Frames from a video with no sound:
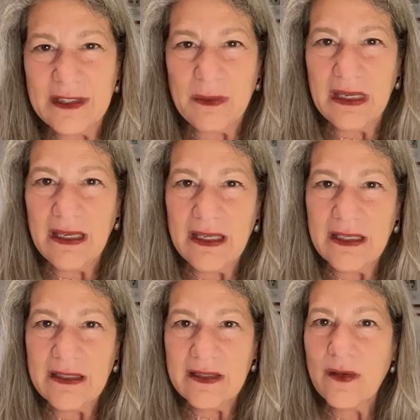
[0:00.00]
me,
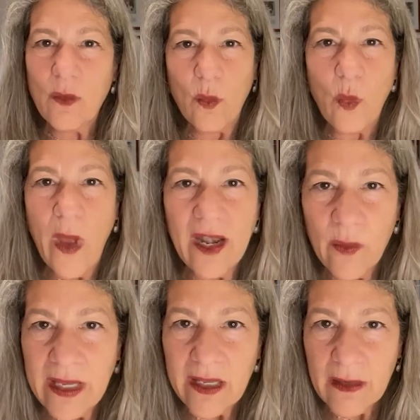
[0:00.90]
is when are
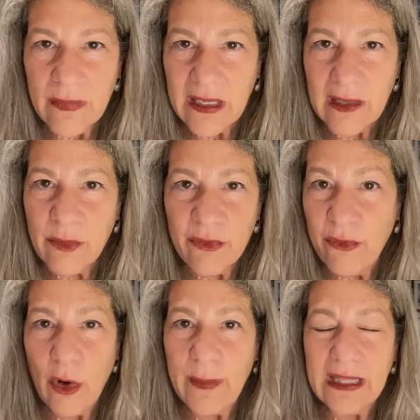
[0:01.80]
we going to be
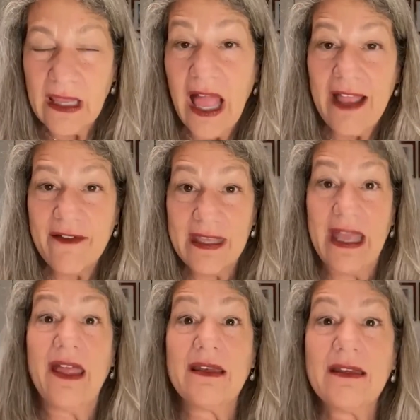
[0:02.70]
performing live
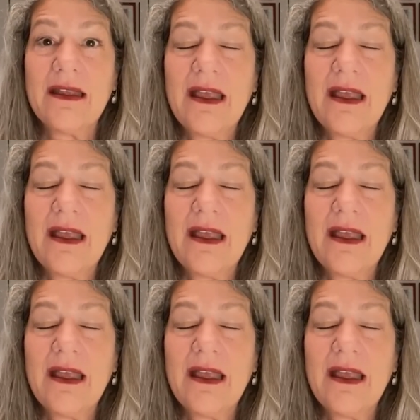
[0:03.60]
again?